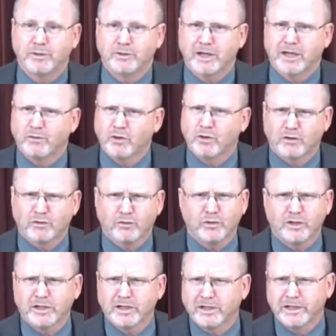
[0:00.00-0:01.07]
but they worked
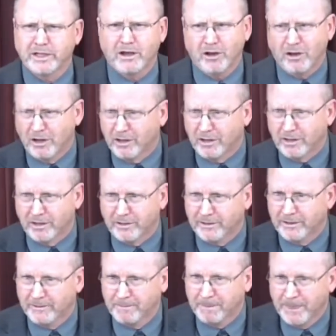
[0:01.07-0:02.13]
really
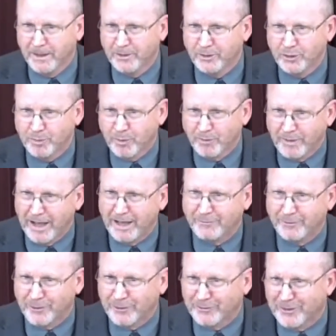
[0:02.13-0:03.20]
hard to provide
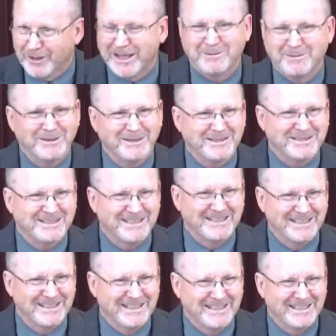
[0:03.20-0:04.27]
for their families.
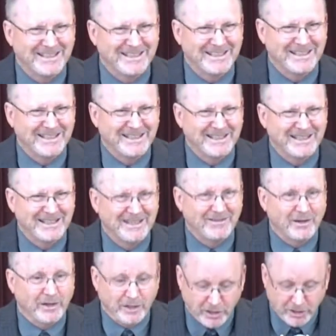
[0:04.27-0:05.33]

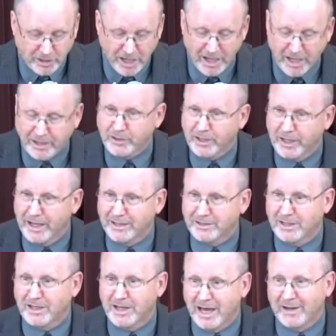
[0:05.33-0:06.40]
Well, in this context,
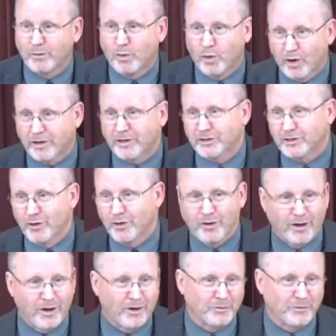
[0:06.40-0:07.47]
a lot of work is going
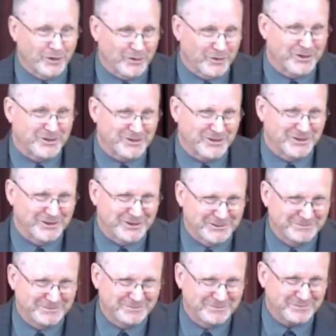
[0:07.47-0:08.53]
on with Christians.
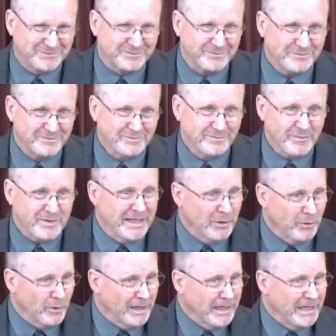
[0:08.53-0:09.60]
And it
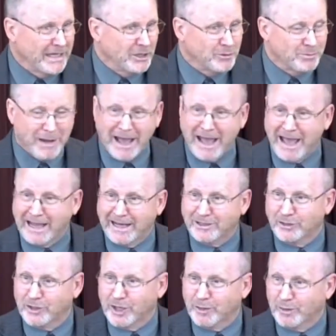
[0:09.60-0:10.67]
relates back
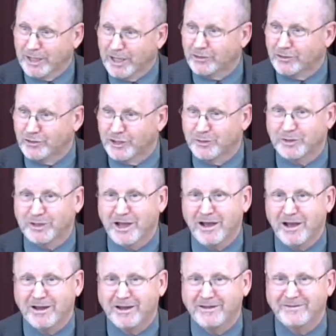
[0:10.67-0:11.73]
to their relationship with
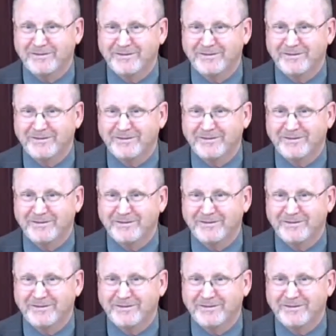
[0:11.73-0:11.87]
God